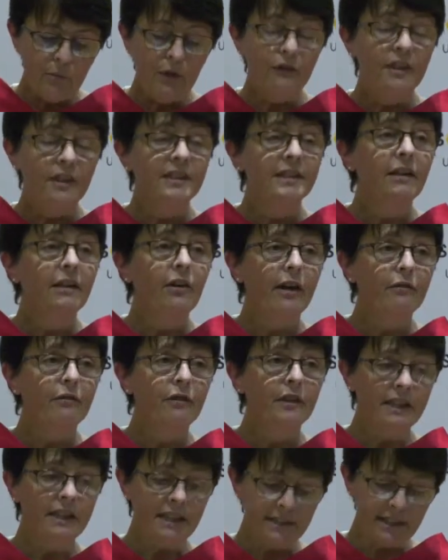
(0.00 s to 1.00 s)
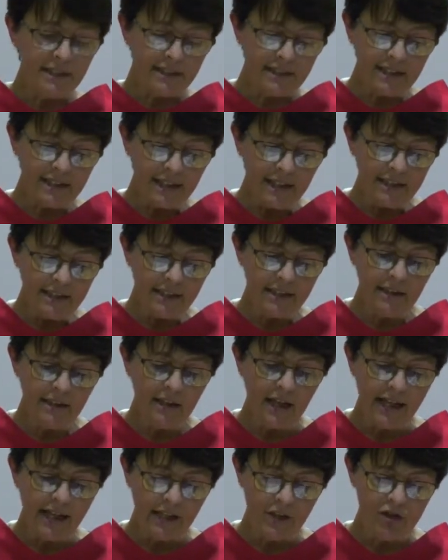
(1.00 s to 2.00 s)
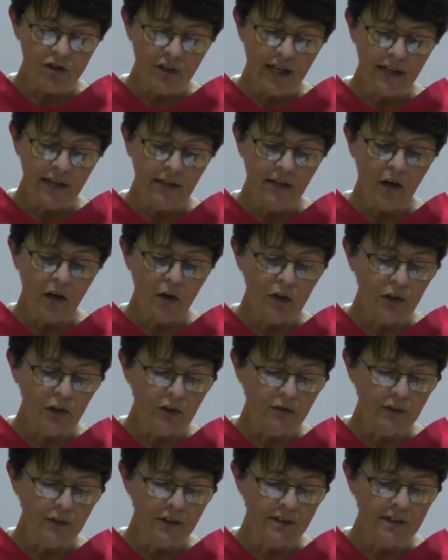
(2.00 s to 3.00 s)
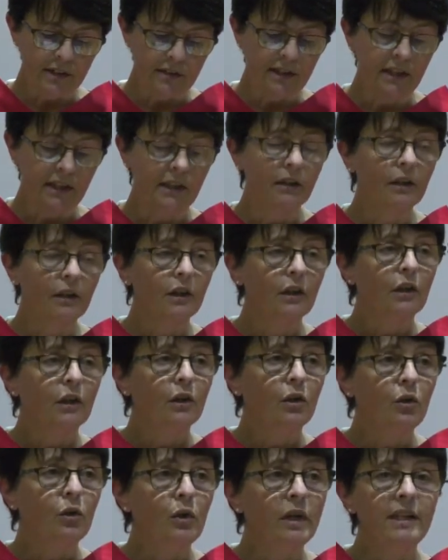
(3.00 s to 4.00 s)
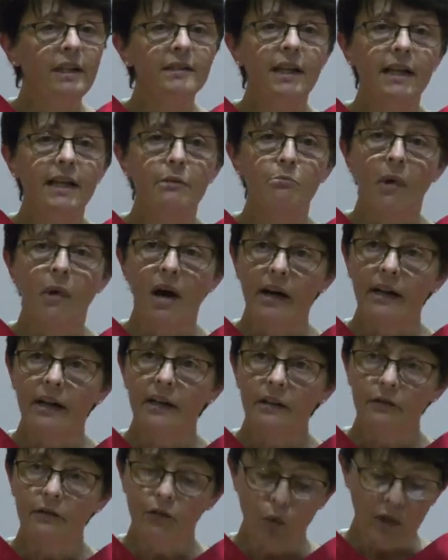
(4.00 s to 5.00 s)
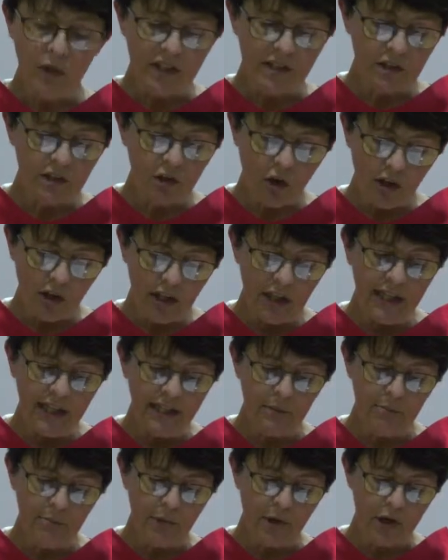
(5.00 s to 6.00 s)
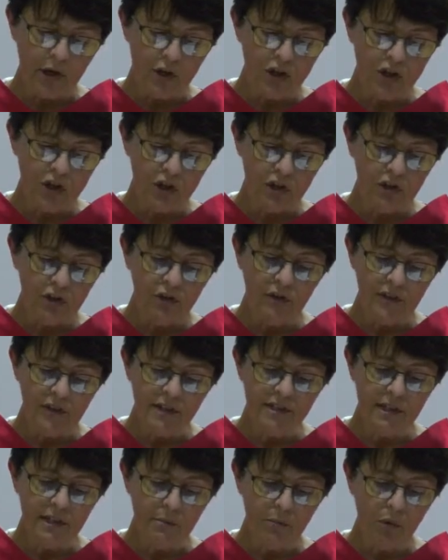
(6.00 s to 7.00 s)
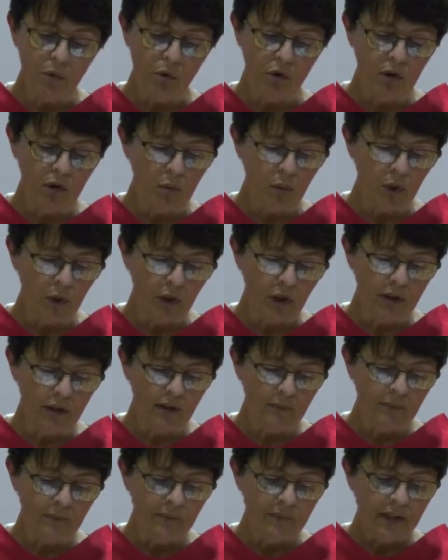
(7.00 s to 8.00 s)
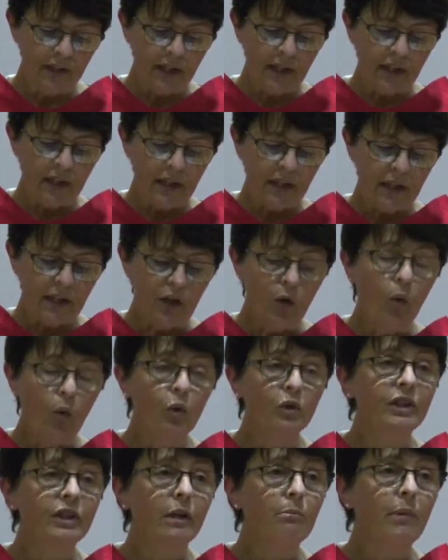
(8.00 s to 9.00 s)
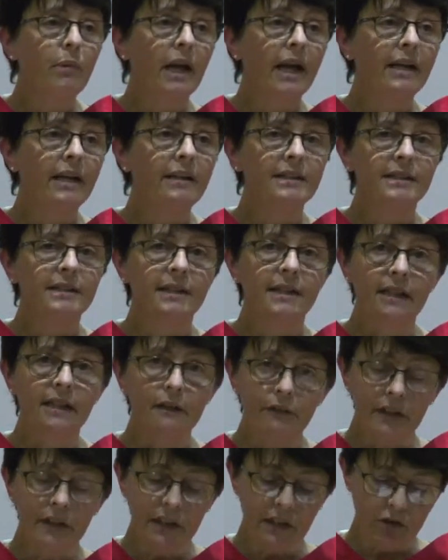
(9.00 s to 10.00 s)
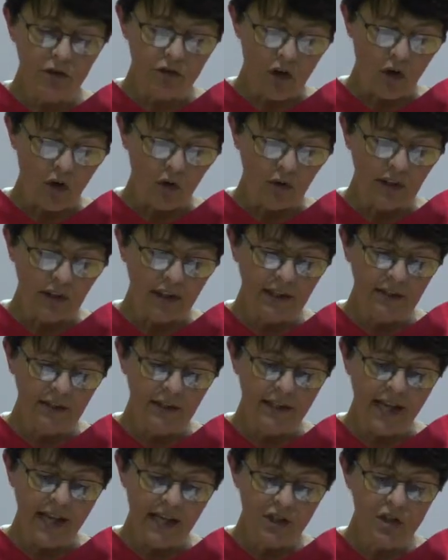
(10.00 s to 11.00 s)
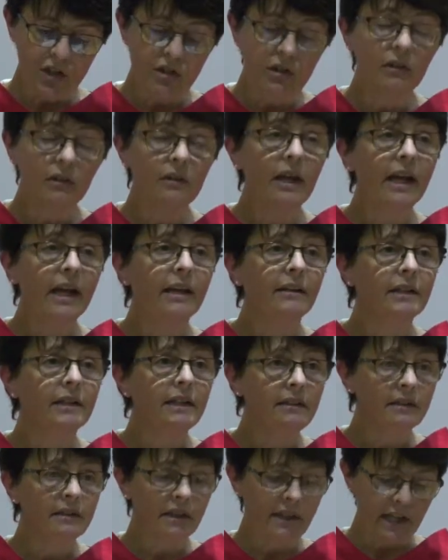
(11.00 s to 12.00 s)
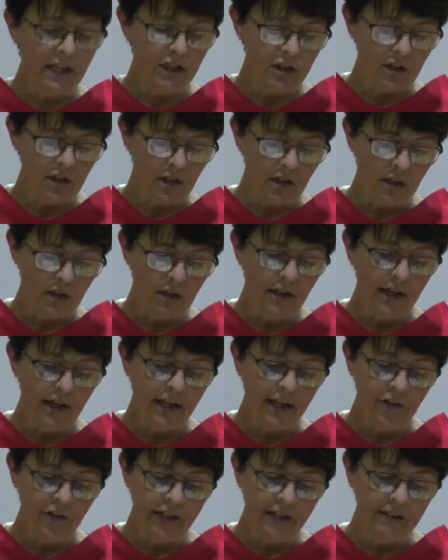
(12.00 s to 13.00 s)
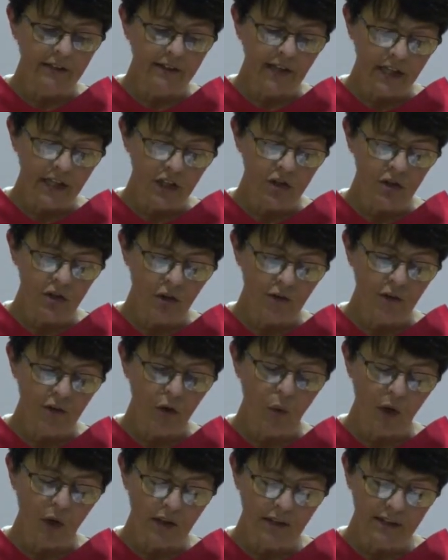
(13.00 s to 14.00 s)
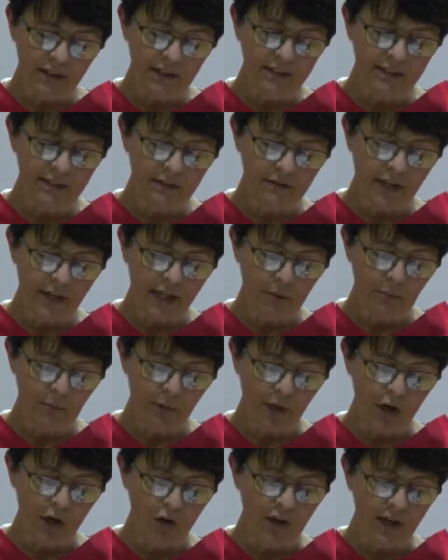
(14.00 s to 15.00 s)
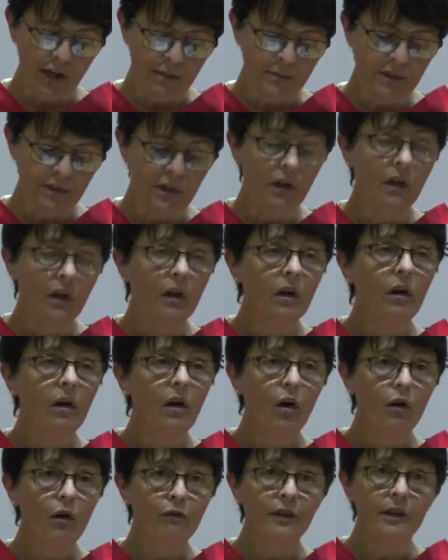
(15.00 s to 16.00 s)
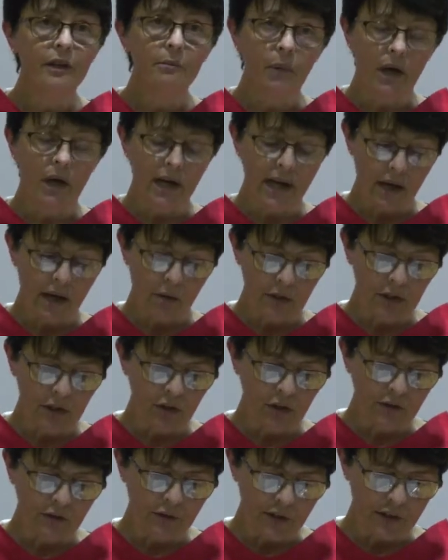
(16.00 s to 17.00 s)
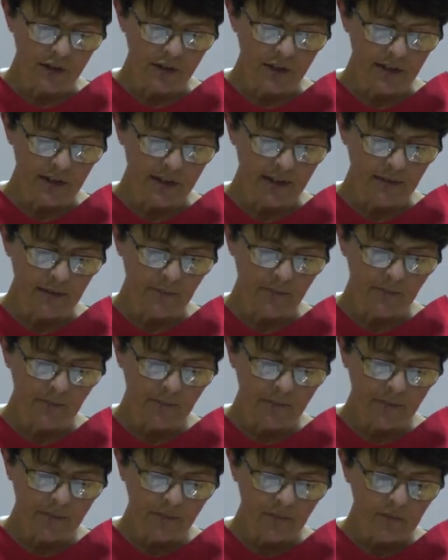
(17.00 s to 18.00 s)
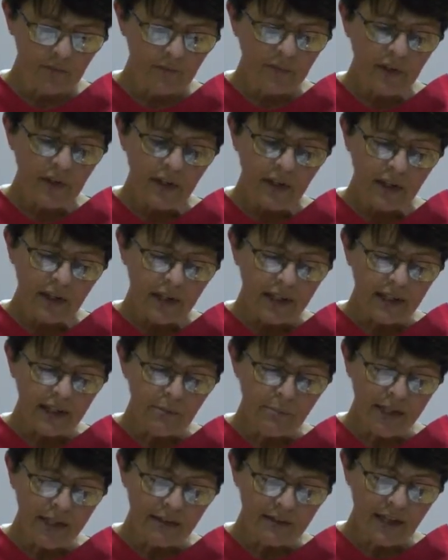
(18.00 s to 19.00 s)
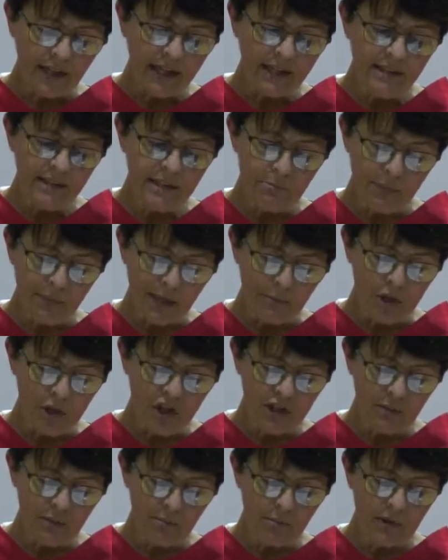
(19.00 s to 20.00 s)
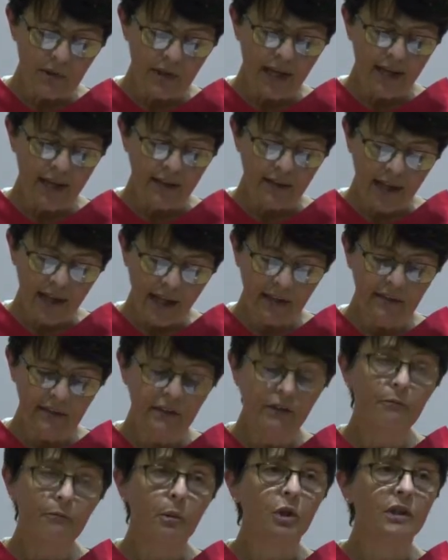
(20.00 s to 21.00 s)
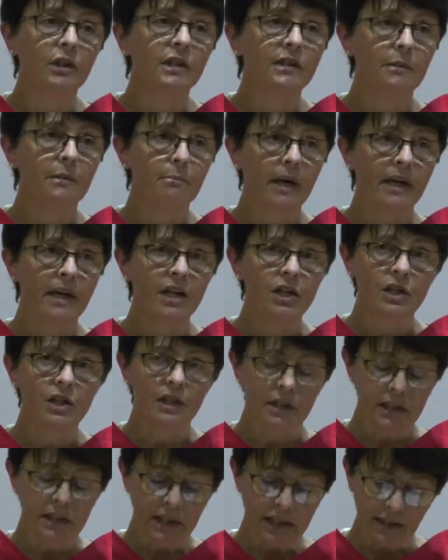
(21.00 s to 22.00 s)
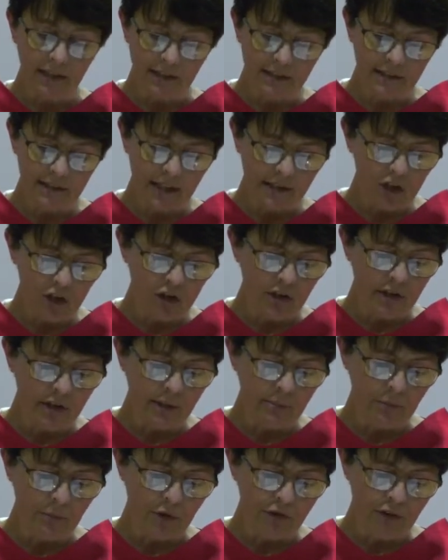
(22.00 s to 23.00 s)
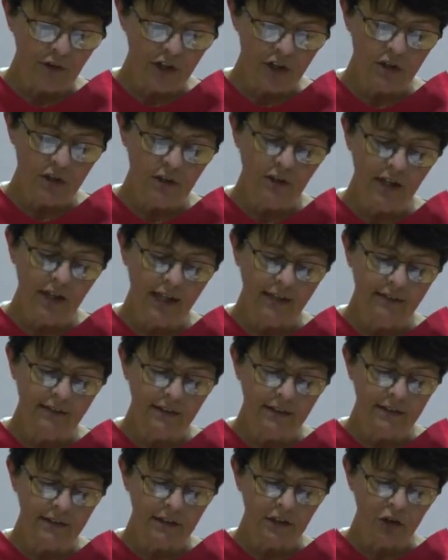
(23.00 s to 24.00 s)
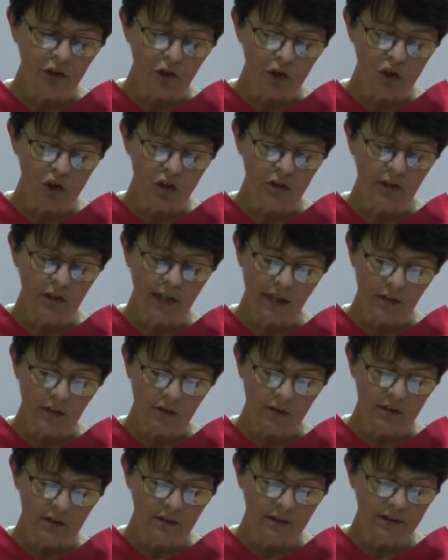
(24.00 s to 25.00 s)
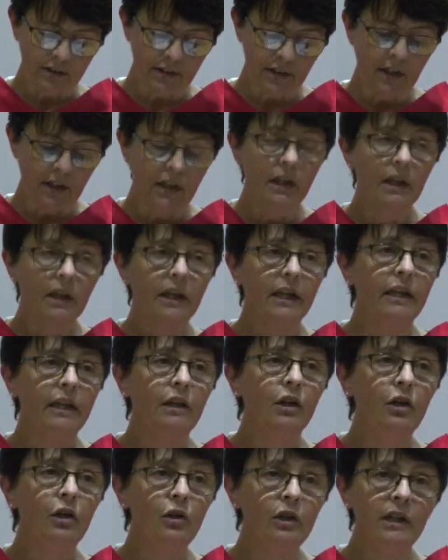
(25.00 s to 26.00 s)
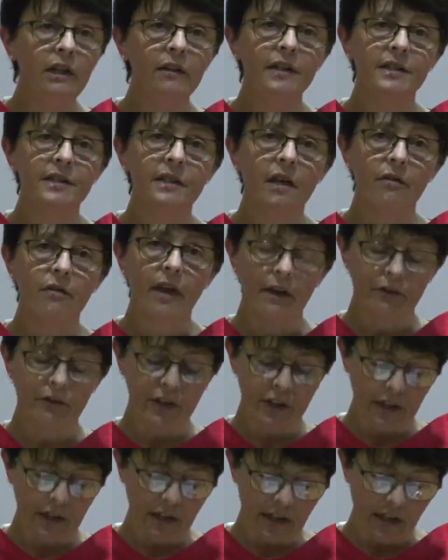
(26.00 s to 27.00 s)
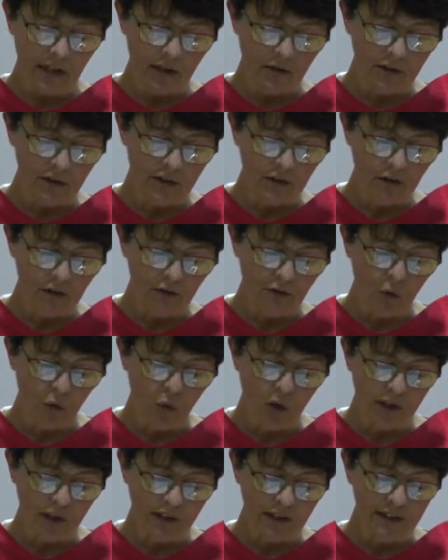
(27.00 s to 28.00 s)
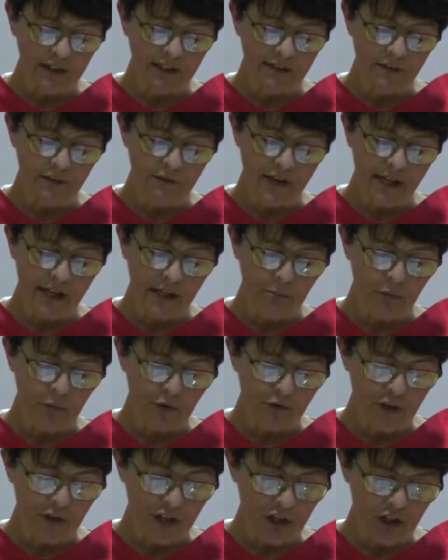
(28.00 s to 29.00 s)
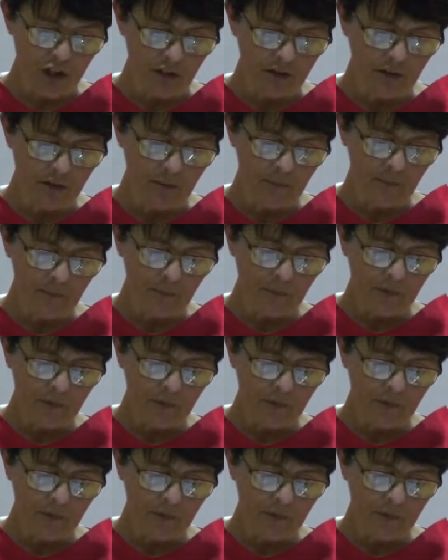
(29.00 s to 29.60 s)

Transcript: Professor Crafford is a seasoned lecturer at our university, who is admired for his scholarly approach to this important work. He also played a significant role in the national and international accreditation of the quantity surveying programs offered by our university. He maintains membership and active participation in statutory professional and institutional councils, including the South African Council for Quantity Surveying Profession.